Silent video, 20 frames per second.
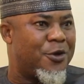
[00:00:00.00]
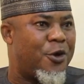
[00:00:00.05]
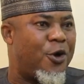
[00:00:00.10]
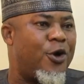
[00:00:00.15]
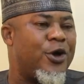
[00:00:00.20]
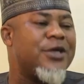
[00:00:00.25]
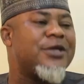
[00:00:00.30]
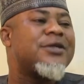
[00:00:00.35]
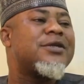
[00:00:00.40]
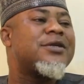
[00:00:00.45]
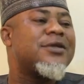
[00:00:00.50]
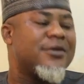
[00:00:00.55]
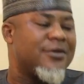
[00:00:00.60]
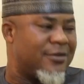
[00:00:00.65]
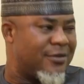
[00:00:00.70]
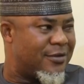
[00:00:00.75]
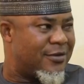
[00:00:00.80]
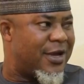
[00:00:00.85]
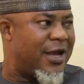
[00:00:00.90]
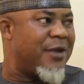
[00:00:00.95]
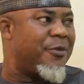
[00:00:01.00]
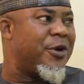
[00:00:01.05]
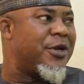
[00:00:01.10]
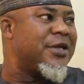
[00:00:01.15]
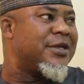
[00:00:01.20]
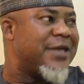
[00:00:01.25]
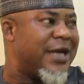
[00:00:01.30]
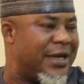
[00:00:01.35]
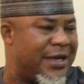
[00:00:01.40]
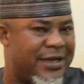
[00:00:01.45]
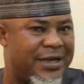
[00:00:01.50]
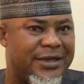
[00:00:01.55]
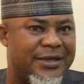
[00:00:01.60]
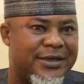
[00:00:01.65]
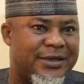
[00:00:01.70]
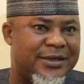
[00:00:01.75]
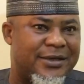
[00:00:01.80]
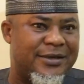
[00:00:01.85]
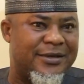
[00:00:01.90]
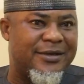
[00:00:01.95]
or is anybody
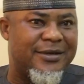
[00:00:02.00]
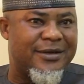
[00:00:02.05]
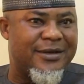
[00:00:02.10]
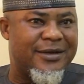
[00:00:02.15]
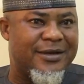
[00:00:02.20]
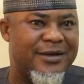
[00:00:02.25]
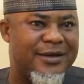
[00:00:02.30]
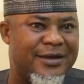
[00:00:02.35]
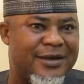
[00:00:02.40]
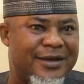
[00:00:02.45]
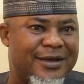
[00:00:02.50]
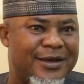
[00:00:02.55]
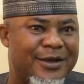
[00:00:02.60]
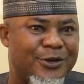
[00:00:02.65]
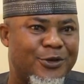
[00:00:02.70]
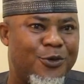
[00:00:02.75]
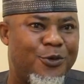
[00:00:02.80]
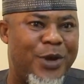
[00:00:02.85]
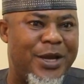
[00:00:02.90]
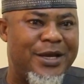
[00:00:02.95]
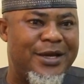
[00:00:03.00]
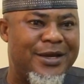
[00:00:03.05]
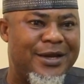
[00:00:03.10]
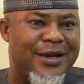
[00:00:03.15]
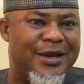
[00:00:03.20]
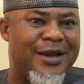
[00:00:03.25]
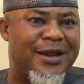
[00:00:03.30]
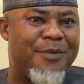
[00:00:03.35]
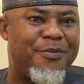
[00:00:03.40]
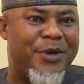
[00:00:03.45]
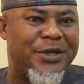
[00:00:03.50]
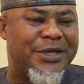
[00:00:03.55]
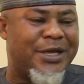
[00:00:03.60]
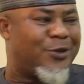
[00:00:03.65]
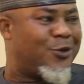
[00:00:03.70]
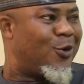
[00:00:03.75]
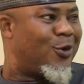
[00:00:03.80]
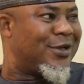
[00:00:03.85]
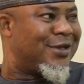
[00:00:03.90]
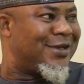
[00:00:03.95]
delegates. So when a
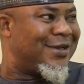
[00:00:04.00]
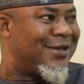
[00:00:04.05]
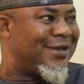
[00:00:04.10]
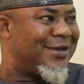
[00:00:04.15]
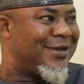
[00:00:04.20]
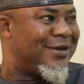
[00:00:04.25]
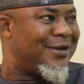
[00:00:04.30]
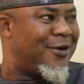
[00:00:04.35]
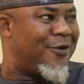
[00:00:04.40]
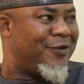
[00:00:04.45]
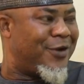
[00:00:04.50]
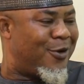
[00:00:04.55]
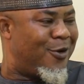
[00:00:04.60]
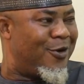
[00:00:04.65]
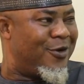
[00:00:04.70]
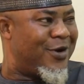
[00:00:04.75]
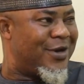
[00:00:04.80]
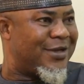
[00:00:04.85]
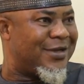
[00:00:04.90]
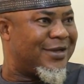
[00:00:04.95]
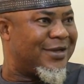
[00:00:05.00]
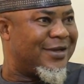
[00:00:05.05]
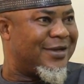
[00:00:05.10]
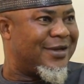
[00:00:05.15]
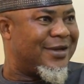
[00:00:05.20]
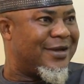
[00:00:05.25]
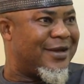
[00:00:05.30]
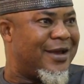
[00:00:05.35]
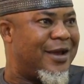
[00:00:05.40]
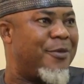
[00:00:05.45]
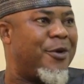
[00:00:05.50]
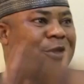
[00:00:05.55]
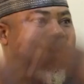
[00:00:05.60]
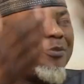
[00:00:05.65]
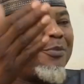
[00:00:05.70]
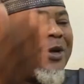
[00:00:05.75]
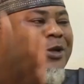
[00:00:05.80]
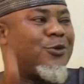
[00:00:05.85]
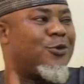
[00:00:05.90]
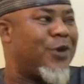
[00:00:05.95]
president talks of the Congress about a
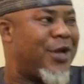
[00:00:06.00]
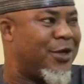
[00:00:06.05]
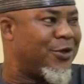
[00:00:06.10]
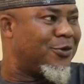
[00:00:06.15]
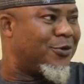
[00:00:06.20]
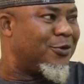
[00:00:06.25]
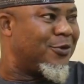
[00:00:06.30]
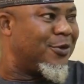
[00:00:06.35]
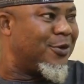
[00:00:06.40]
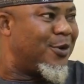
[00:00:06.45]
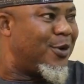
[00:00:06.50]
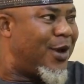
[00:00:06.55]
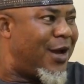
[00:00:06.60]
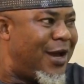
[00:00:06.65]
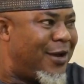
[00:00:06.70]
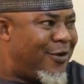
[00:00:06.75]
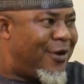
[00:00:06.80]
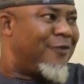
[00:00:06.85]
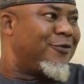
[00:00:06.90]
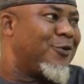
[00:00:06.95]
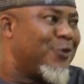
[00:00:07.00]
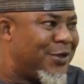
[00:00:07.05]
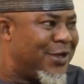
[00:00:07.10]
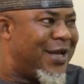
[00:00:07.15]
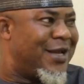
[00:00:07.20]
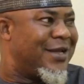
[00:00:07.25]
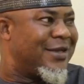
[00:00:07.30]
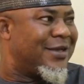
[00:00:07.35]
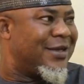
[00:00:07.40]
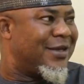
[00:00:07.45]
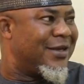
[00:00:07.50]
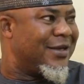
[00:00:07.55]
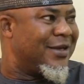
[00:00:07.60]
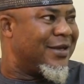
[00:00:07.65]
particular issue, I don't have to say anything.